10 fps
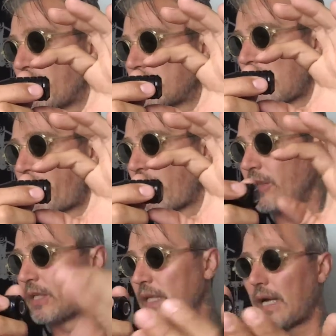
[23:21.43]
put stuff
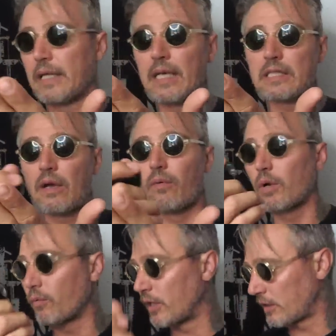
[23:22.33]
around it, and that's how I
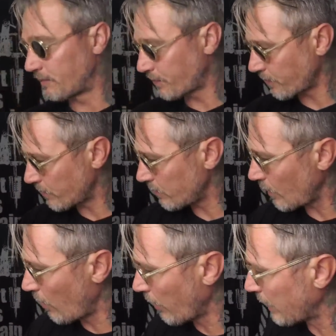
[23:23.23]
work with it.
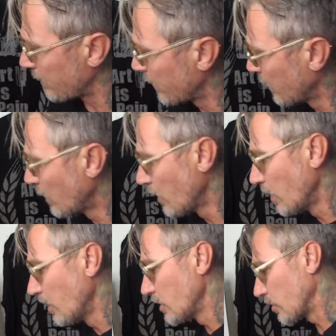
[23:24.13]
All right,
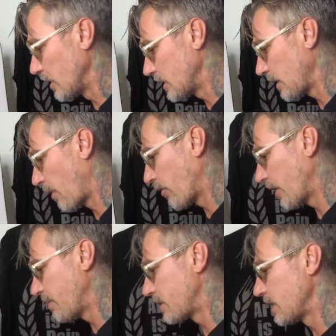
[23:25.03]
so this is about
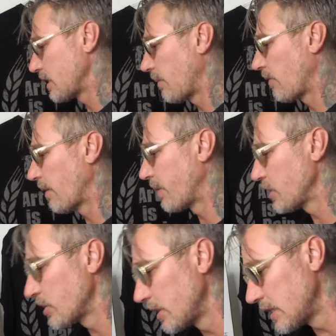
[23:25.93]
grips, this is about
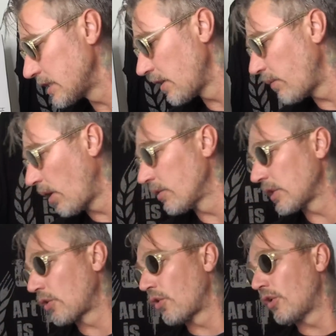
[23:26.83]
vibration, this is
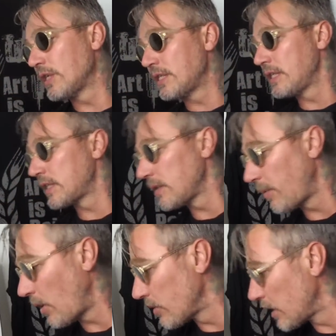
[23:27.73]
about coils, this is
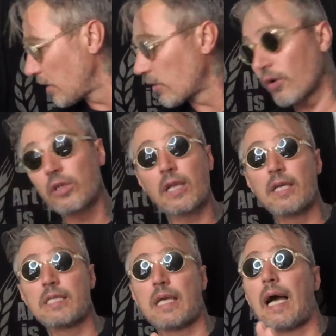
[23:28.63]
about
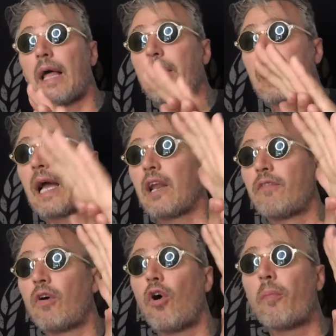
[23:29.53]
rotaries, and I kind of
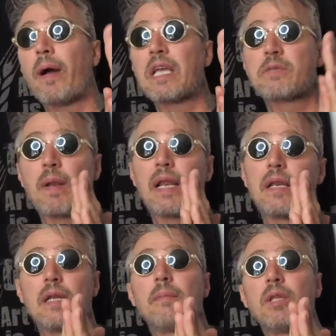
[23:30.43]
hope I explain a
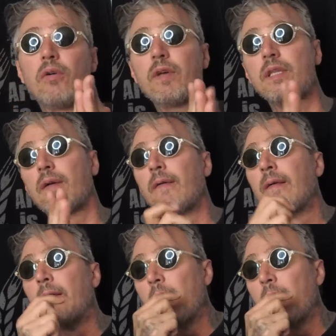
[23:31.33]
little bit of it.